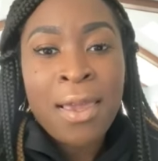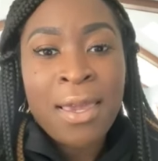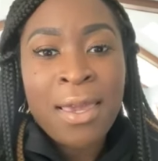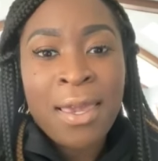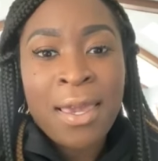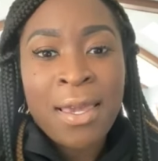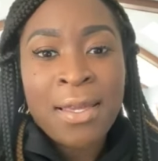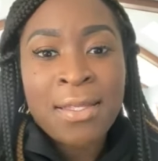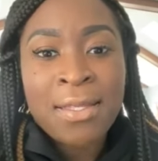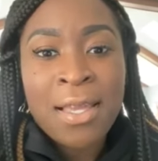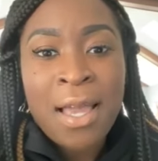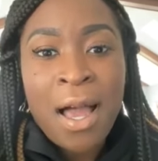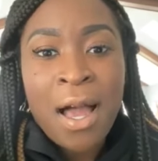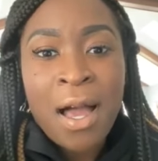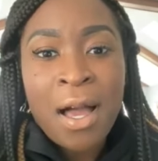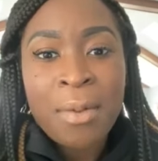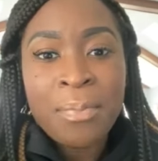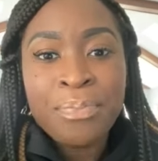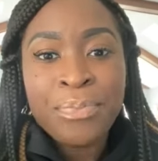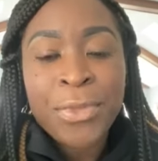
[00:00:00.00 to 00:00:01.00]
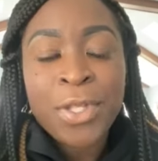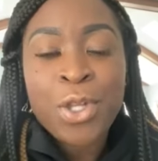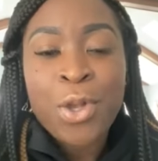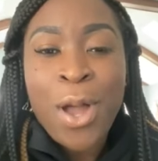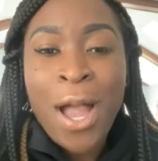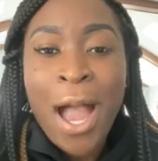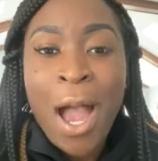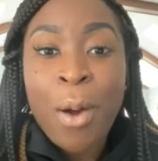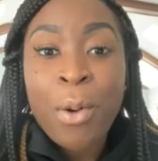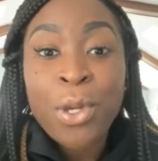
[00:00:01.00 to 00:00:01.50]
And you
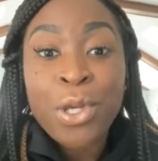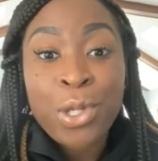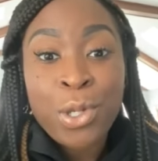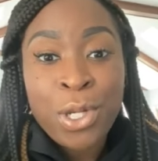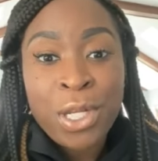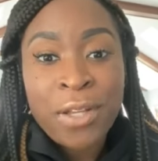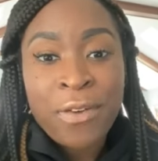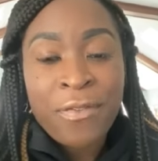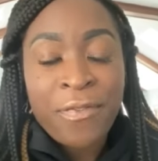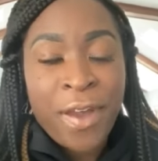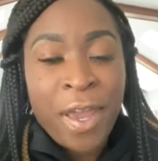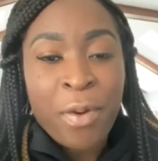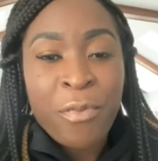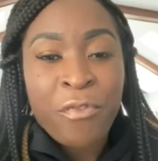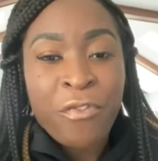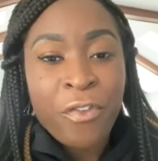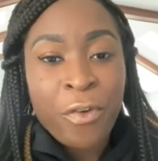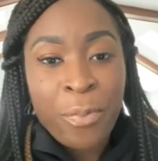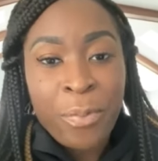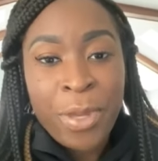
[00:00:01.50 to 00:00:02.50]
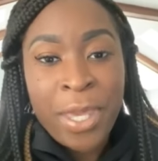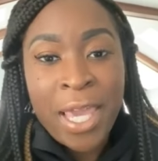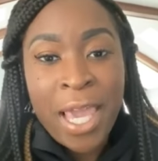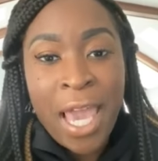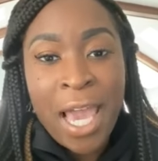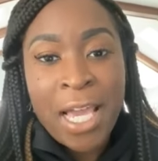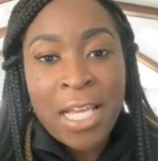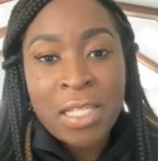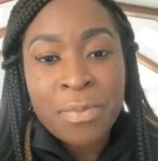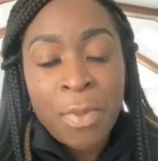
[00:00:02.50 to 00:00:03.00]
know, how are you going to fight for me
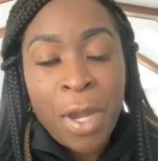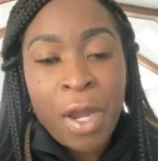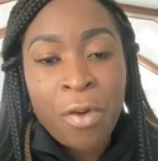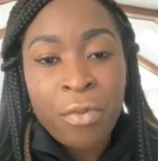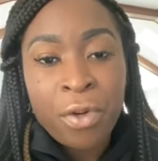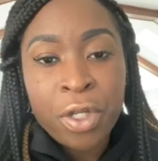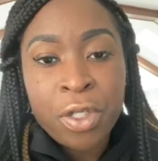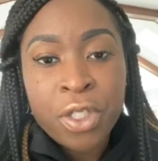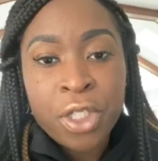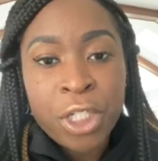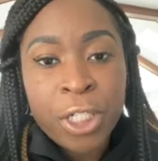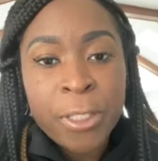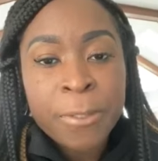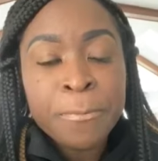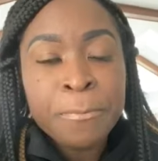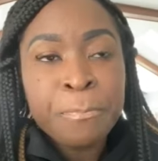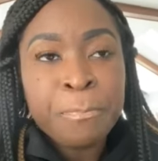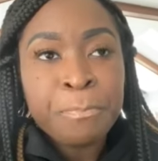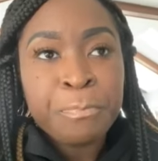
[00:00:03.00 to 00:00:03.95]
as my realtor?